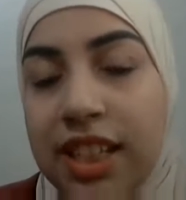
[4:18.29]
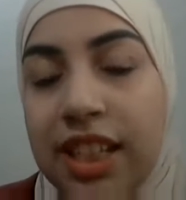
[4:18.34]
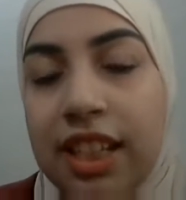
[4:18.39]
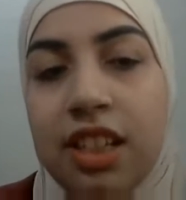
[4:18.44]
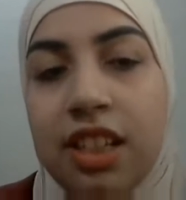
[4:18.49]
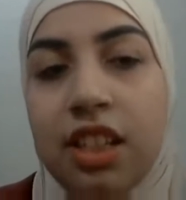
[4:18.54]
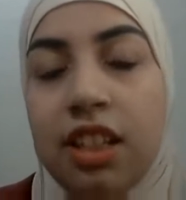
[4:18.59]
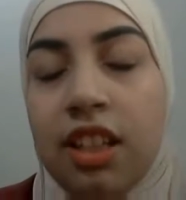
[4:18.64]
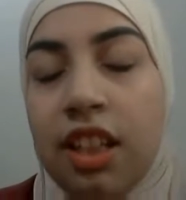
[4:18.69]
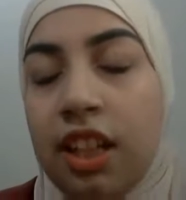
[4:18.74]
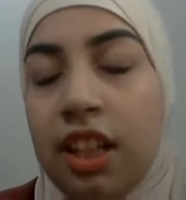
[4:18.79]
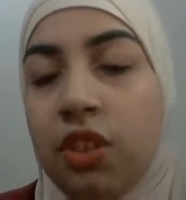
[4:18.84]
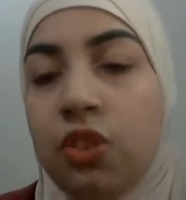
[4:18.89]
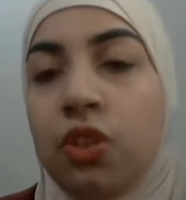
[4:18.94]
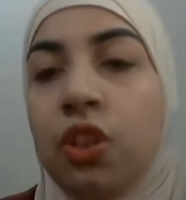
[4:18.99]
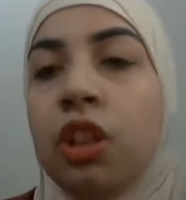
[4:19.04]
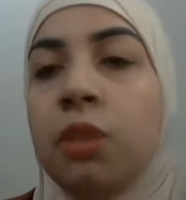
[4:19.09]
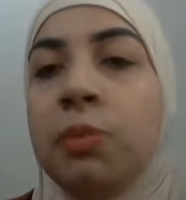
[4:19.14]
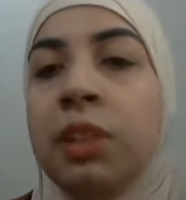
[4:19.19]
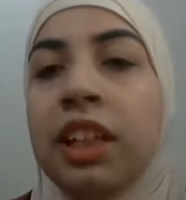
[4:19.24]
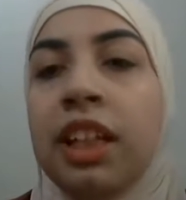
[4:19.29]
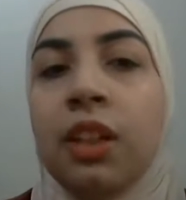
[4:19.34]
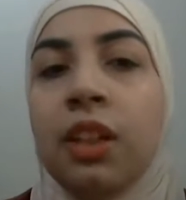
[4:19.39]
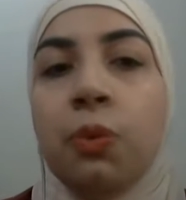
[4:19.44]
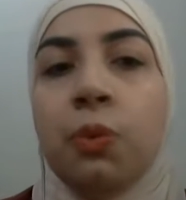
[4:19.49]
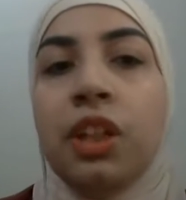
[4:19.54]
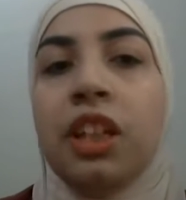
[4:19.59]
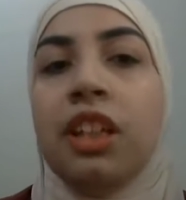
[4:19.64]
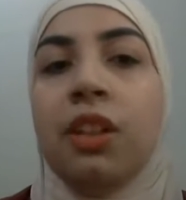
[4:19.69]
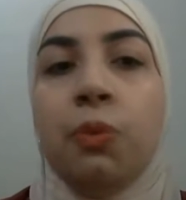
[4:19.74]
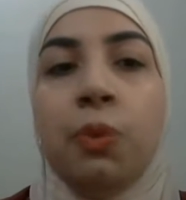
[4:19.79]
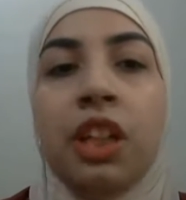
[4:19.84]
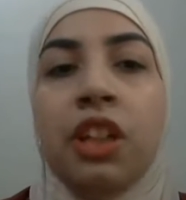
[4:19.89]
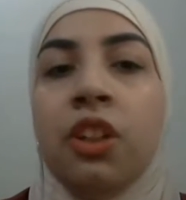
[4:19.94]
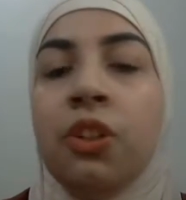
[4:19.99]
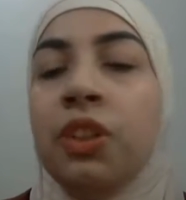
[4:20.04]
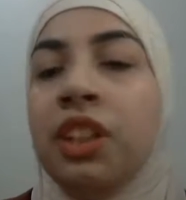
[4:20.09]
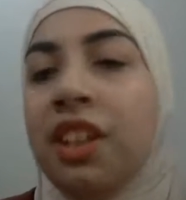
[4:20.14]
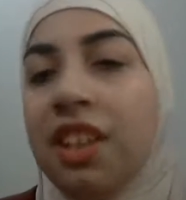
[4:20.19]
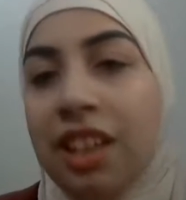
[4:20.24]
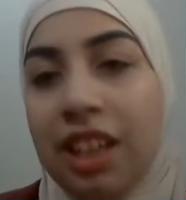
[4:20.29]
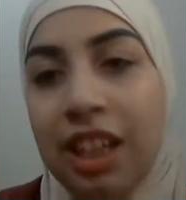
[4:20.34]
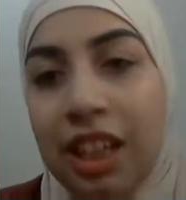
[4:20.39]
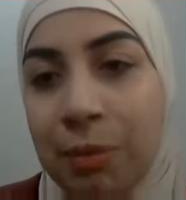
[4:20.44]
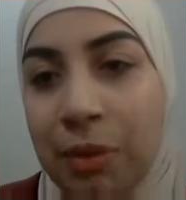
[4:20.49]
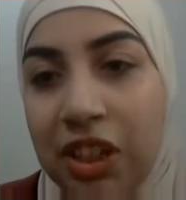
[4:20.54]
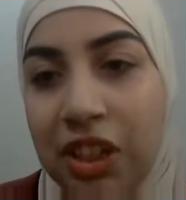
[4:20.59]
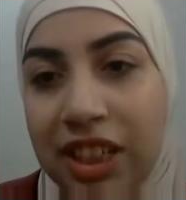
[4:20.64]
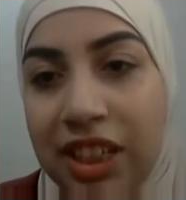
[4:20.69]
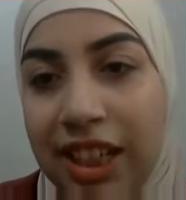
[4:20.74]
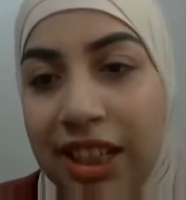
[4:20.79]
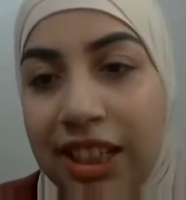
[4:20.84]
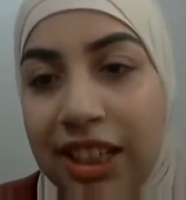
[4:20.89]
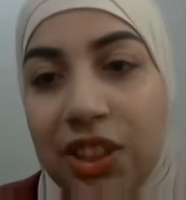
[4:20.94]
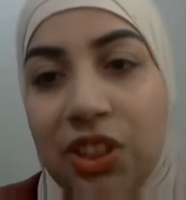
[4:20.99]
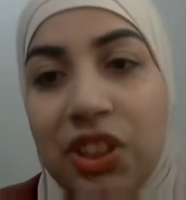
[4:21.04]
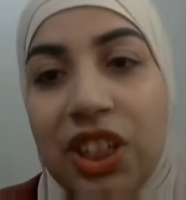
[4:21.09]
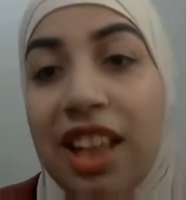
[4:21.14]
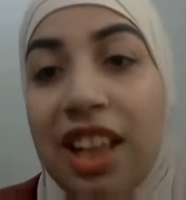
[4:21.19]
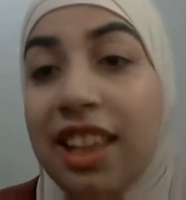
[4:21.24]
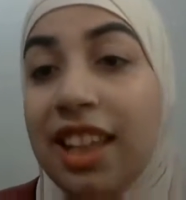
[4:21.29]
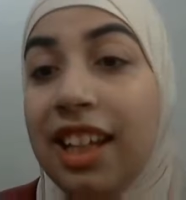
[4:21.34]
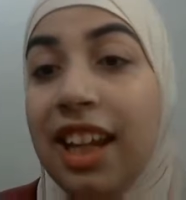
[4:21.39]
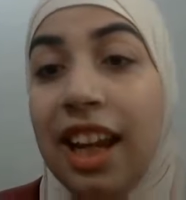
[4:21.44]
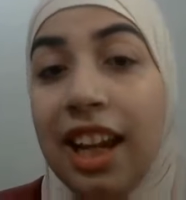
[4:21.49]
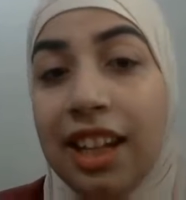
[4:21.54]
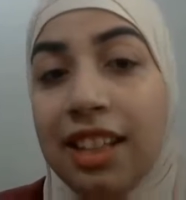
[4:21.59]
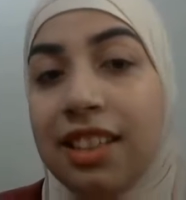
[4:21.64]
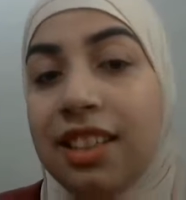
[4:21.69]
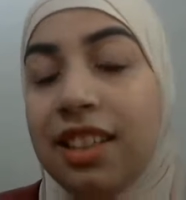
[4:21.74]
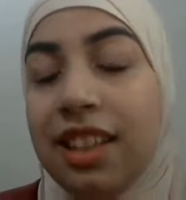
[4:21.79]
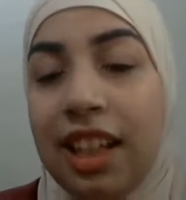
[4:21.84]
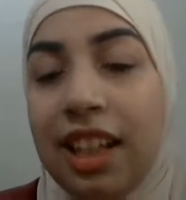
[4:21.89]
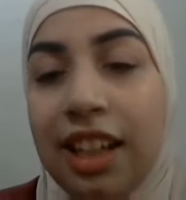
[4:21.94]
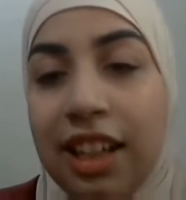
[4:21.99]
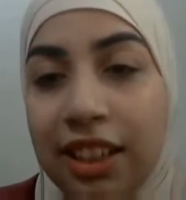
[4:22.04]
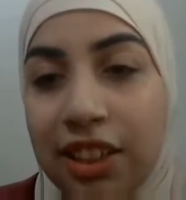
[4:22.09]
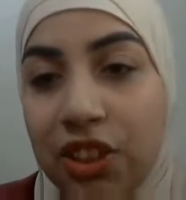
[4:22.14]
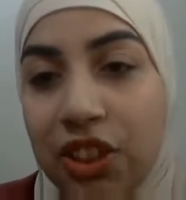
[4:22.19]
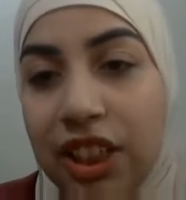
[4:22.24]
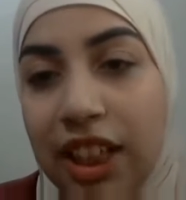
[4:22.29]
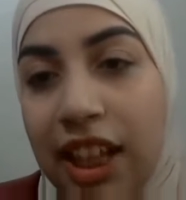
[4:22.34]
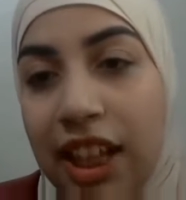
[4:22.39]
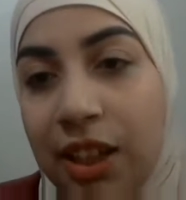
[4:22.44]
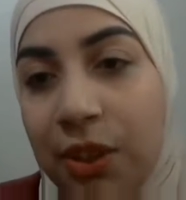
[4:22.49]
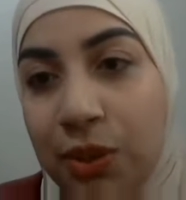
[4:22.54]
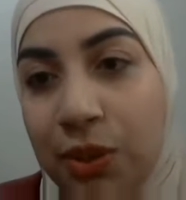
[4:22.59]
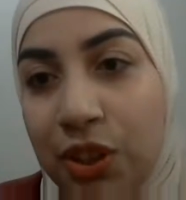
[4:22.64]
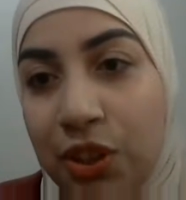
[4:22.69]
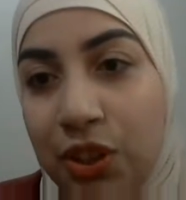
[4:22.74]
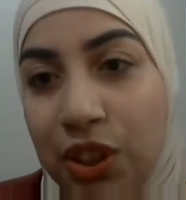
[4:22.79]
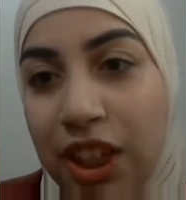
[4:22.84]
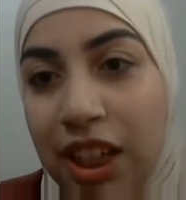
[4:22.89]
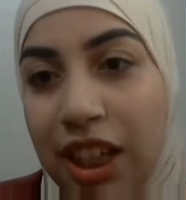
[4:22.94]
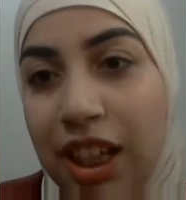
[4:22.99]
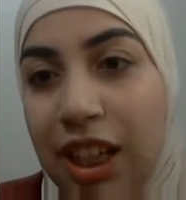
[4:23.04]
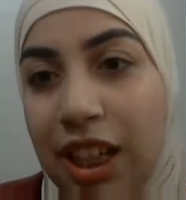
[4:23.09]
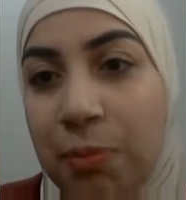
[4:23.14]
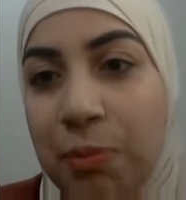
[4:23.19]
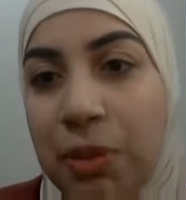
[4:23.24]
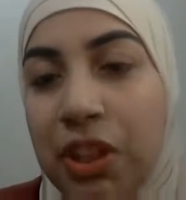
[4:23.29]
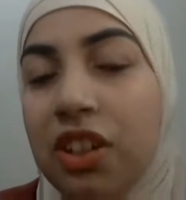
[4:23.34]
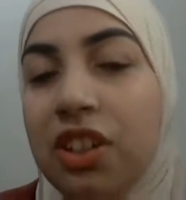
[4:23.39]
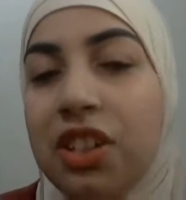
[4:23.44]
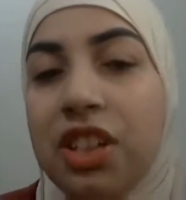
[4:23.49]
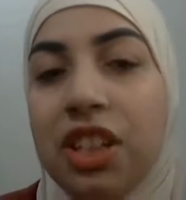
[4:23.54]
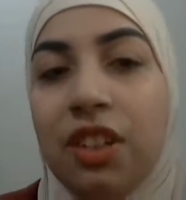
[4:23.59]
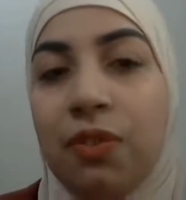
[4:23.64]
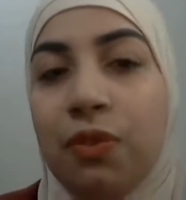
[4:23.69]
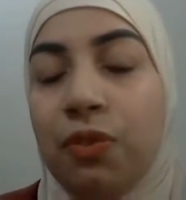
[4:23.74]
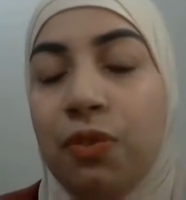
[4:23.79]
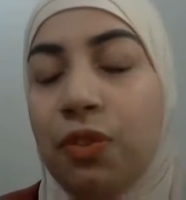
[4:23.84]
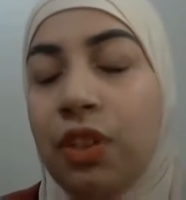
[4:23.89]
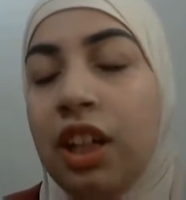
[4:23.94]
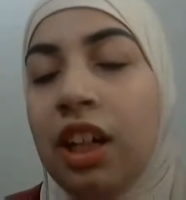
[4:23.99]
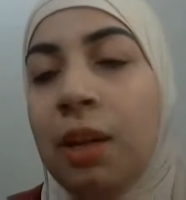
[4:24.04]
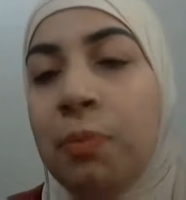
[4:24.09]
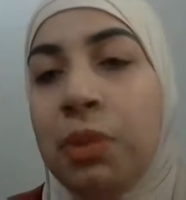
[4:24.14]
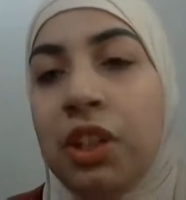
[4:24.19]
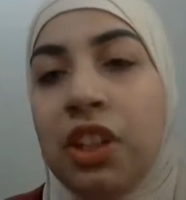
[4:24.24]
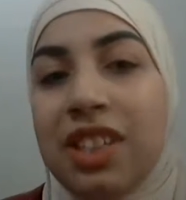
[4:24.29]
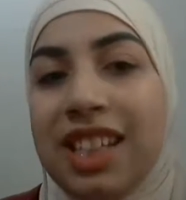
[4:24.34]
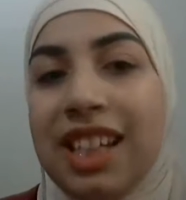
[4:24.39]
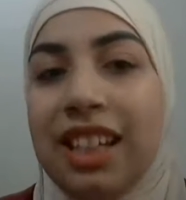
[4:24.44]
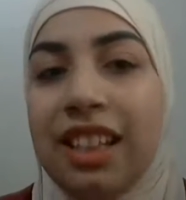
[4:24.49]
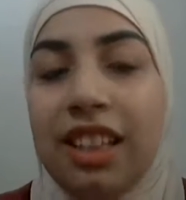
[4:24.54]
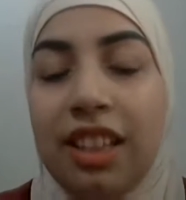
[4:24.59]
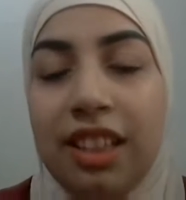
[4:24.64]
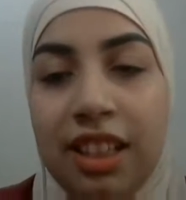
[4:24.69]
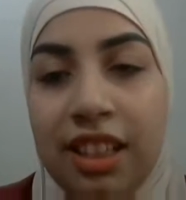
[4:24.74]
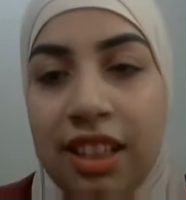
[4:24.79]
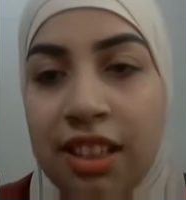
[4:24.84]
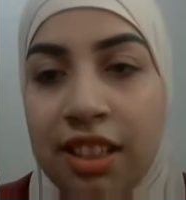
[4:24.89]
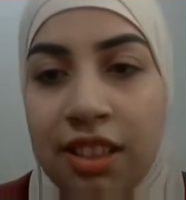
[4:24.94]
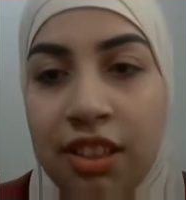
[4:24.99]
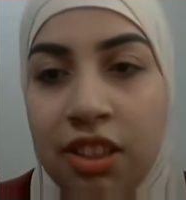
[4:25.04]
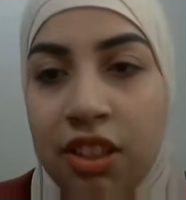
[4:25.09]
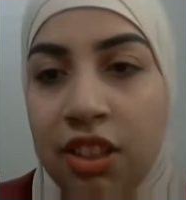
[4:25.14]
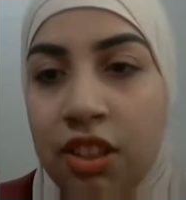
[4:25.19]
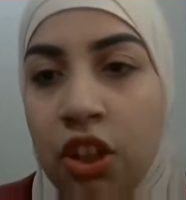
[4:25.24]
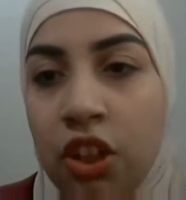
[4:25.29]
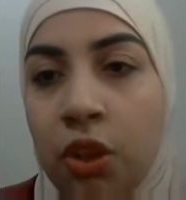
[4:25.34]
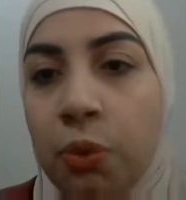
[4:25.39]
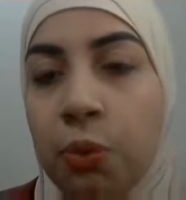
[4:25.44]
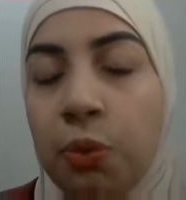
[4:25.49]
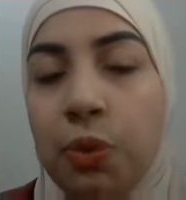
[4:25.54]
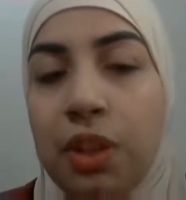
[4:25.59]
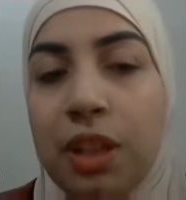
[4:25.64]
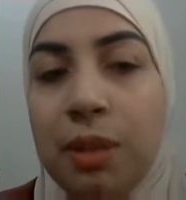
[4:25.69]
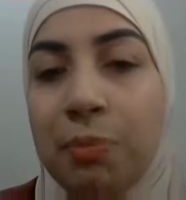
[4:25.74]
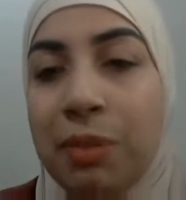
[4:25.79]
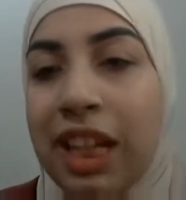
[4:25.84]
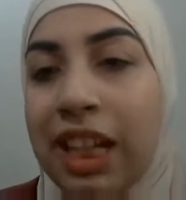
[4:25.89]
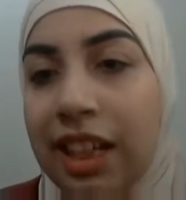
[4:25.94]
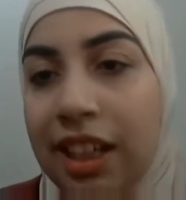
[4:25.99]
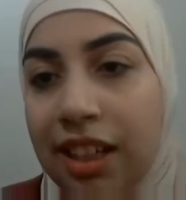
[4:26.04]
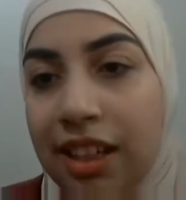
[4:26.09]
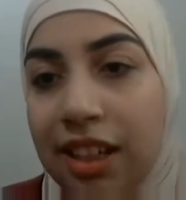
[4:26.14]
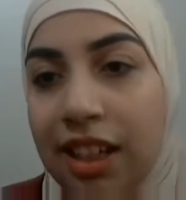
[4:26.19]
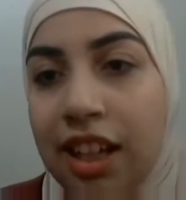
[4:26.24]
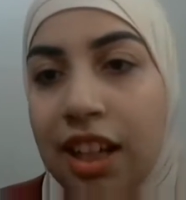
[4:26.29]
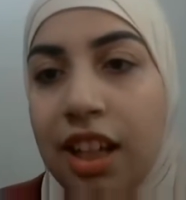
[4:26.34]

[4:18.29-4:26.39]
They told me we know nothing about English, and they hated the English language because they didn't know the meaning.